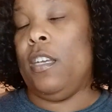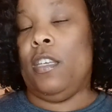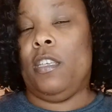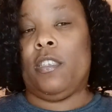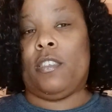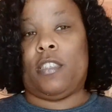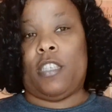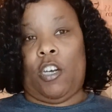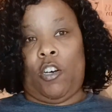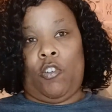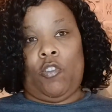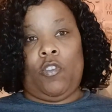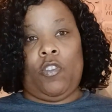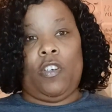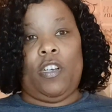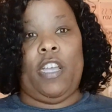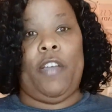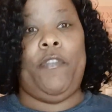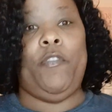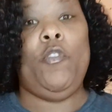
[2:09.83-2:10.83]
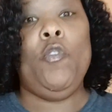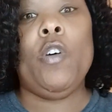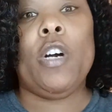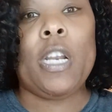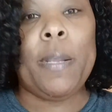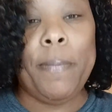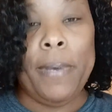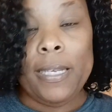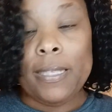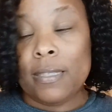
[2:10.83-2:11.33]
So, if you want
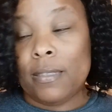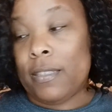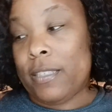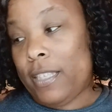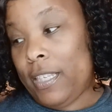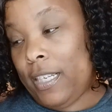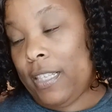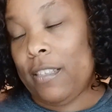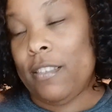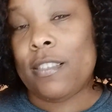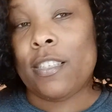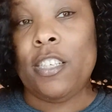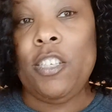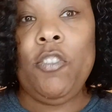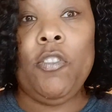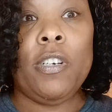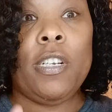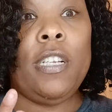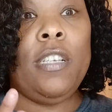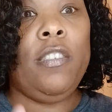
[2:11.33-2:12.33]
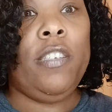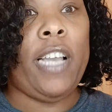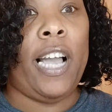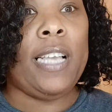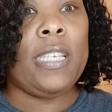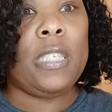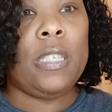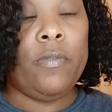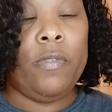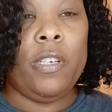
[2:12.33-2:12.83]
to make some channels and you're in the
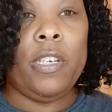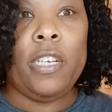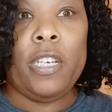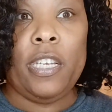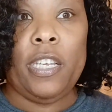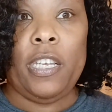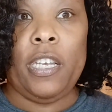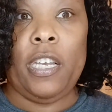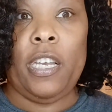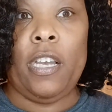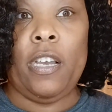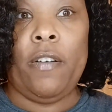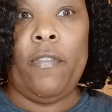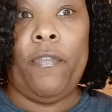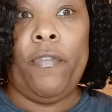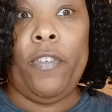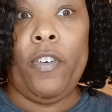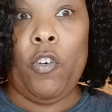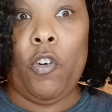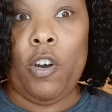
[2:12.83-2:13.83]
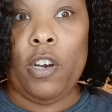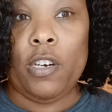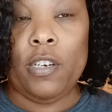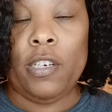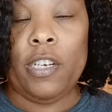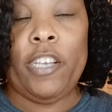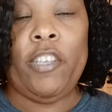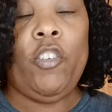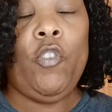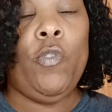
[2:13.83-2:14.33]
Jacksonville, Florida,
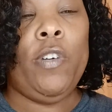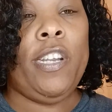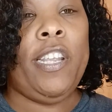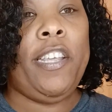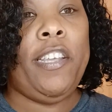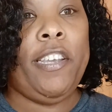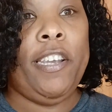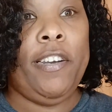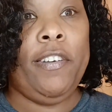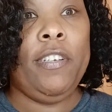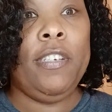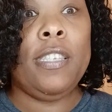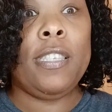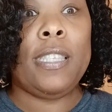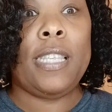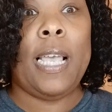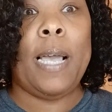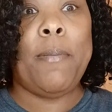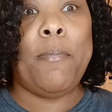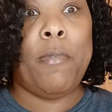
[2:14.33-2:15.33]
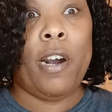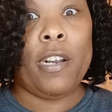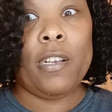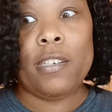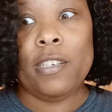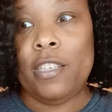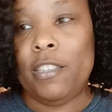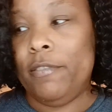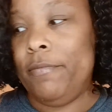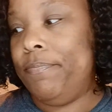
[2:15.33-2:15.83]
and you are in the area of San
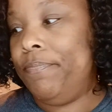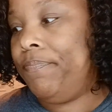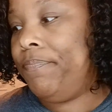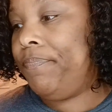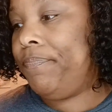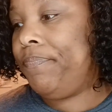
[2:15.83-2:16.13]
Marco,